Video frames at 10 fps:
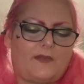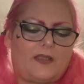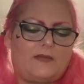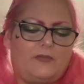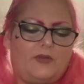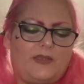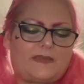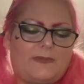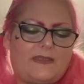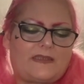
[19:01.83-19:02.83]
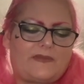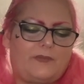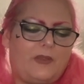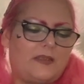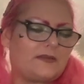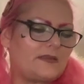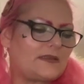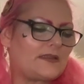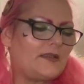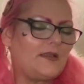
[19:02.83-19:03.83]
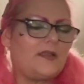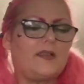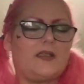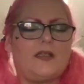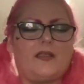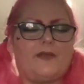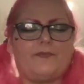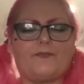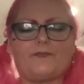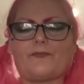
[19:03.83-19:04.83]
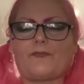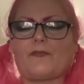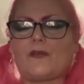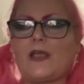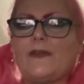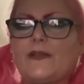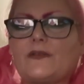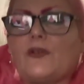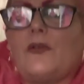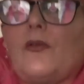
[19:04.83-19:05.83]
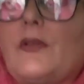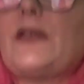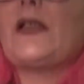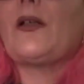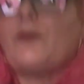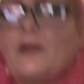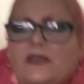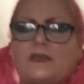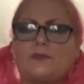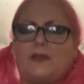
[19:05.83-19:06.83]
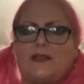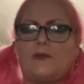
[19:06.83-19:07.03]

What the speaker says: more expensive ones. And then, you know, when they're